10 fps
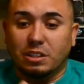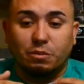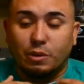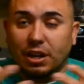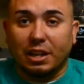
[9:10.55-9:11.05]
They're
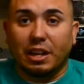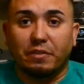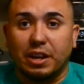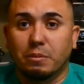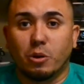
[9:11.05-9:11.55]
readily
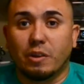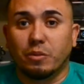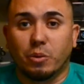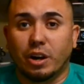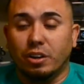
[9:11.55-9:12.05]
available
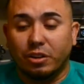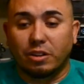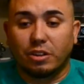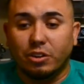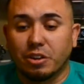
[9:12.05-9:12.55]
everywhere. You
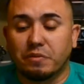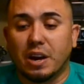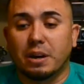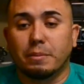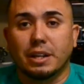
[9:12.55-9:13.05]
can
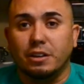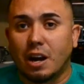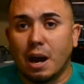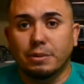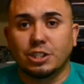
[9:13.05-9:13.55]
find them at your
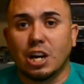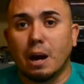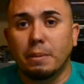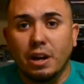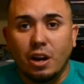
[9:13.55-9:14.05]
hobby shop